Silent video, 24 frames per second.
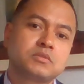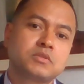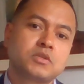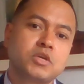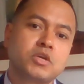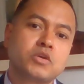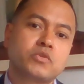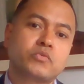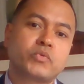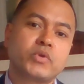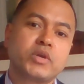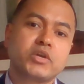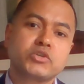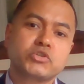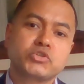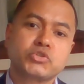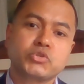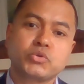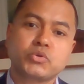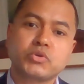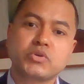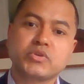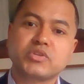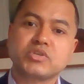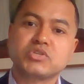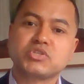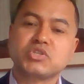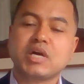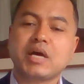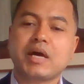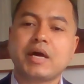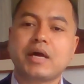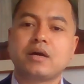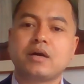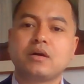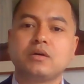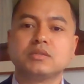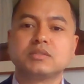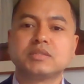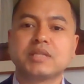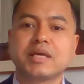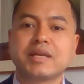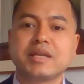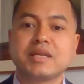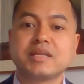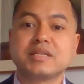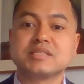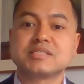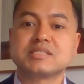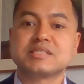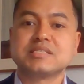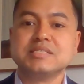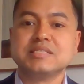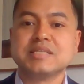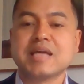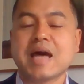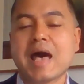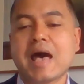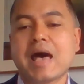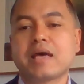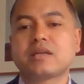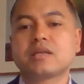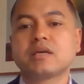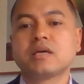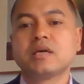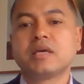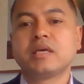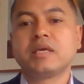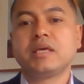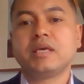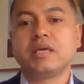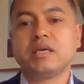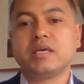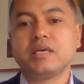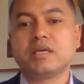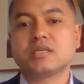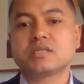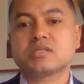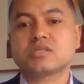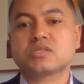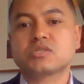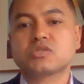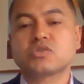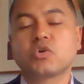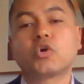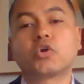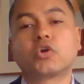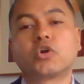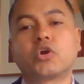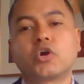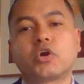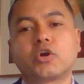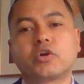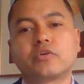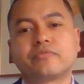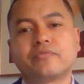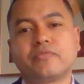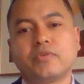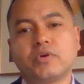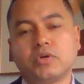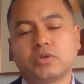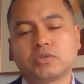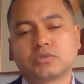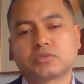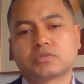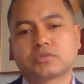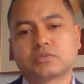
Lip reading: Reassure the child that it is not his or her fault.